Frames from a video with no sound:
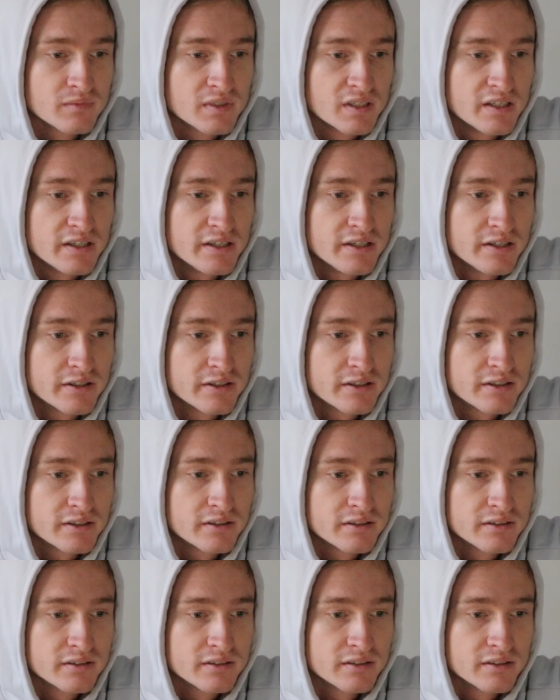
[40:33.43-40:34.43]

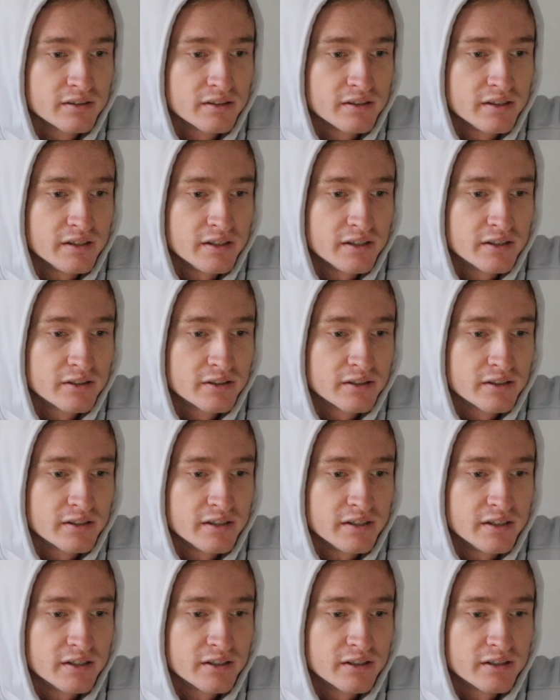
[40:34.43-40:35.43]
Here, here,
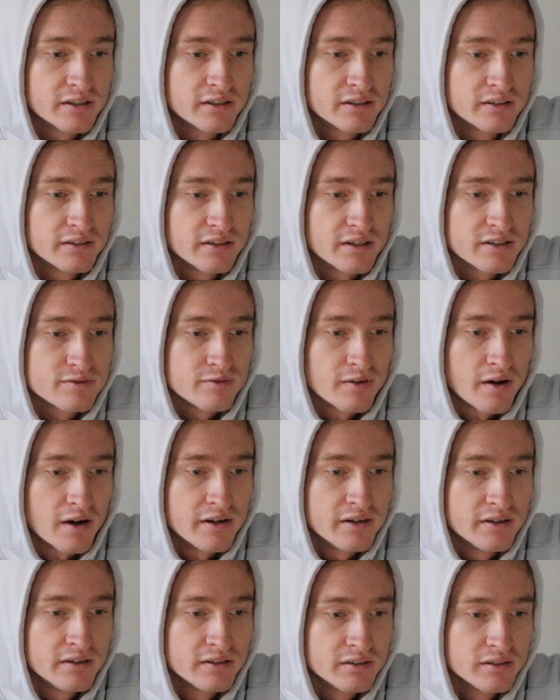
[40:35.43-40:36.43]
here, that's
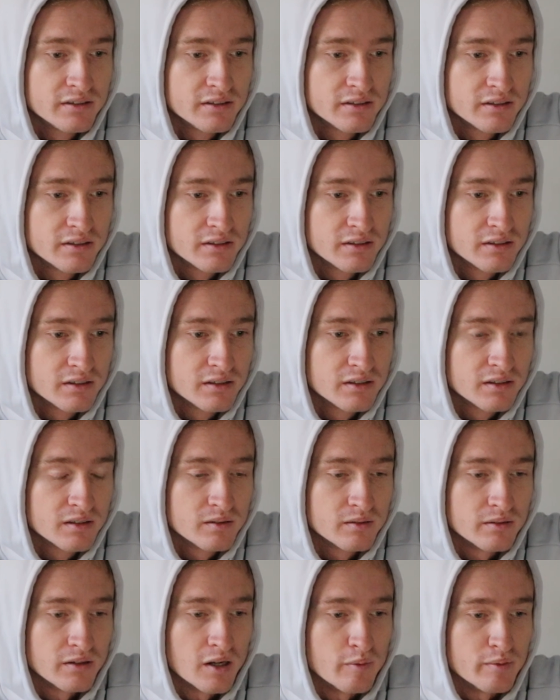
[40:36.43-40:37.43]
fine.
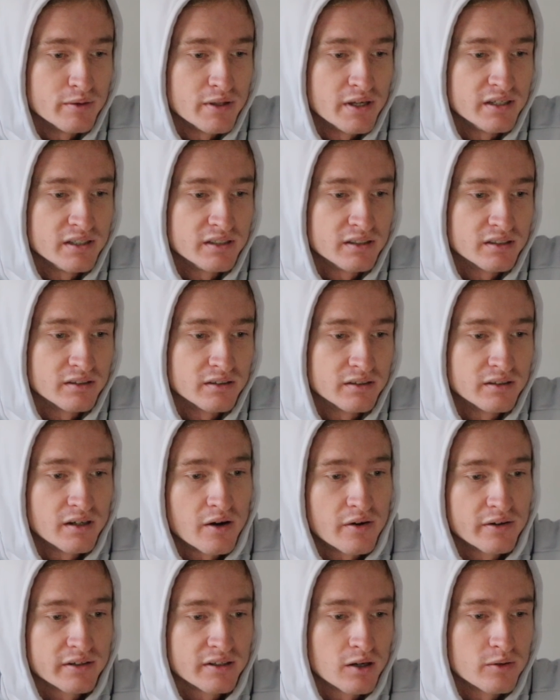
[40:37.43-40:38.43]
No, but then he can,
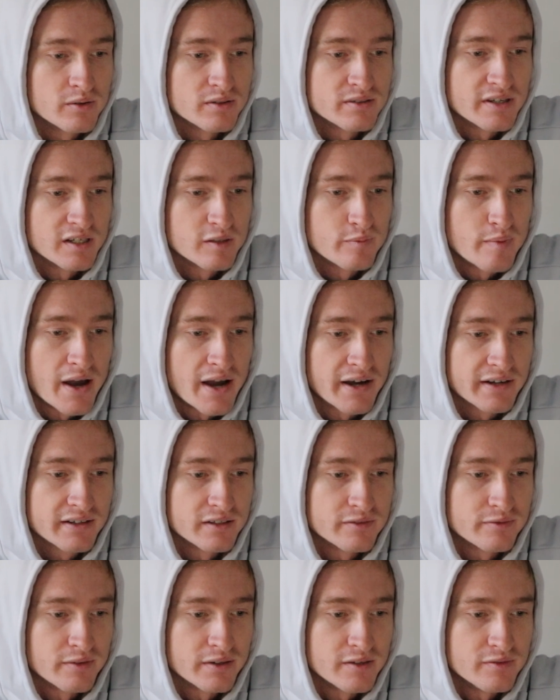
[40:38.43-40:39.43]
oh, I can always take back.
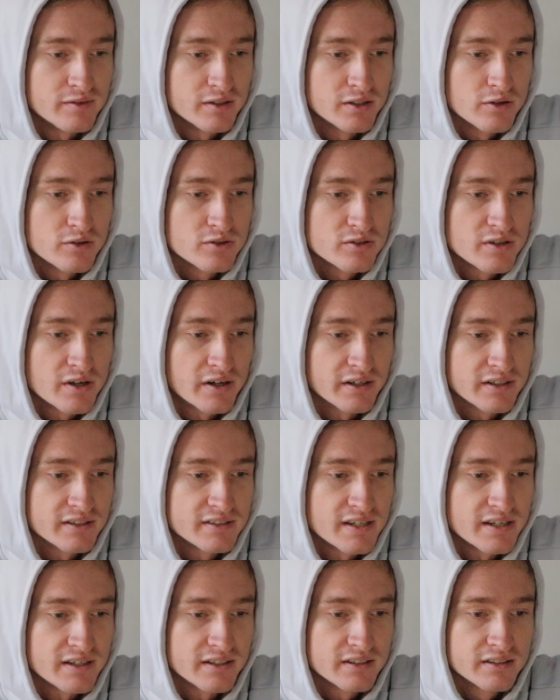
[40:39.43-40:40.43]
If he goes there, I can
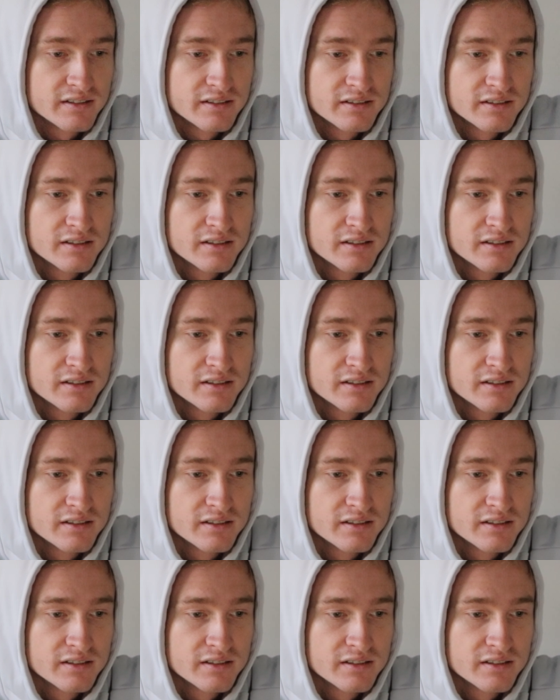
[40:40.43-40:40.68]
take.